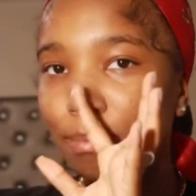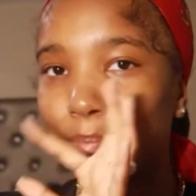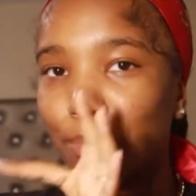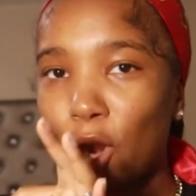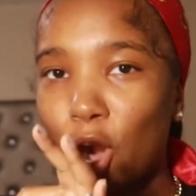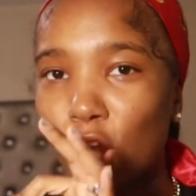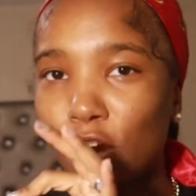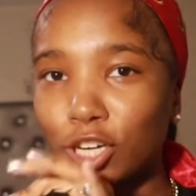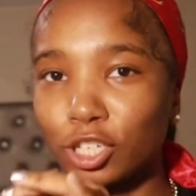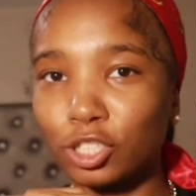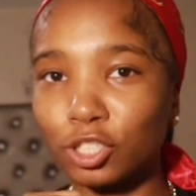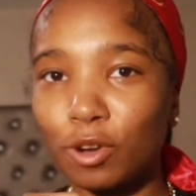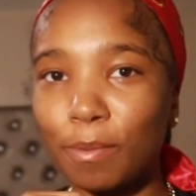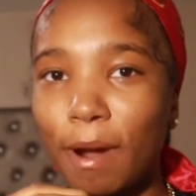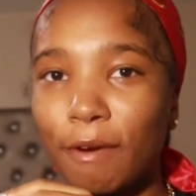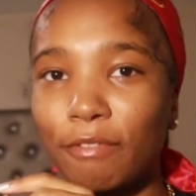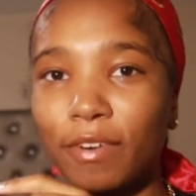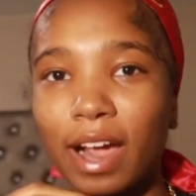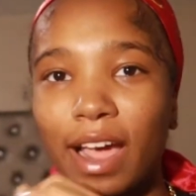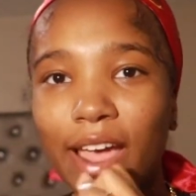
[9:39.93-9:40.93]
bar soap.
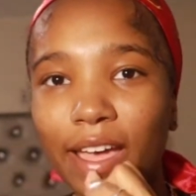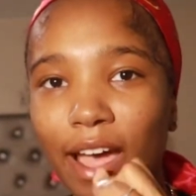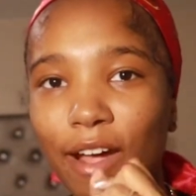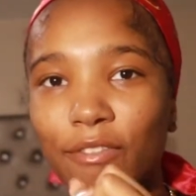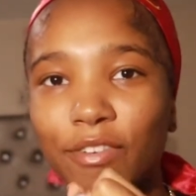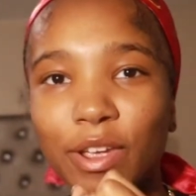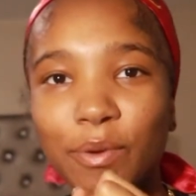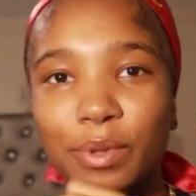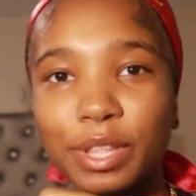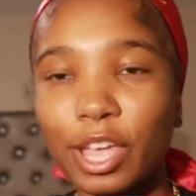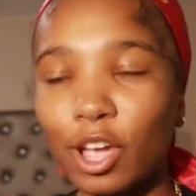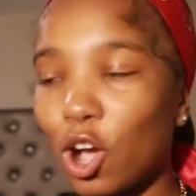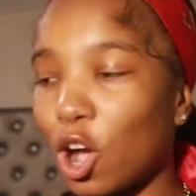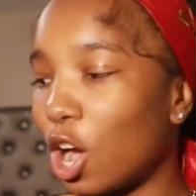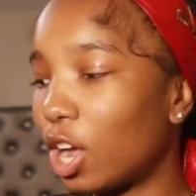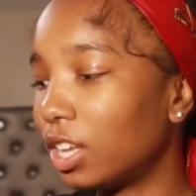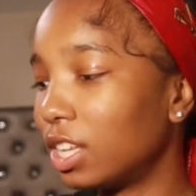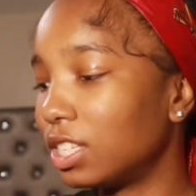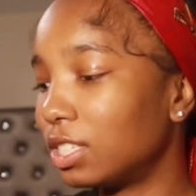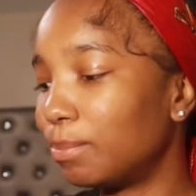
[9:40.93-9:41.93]
I forget what they
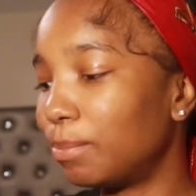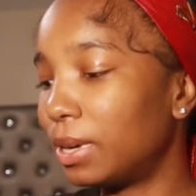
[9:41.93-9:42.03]
call this,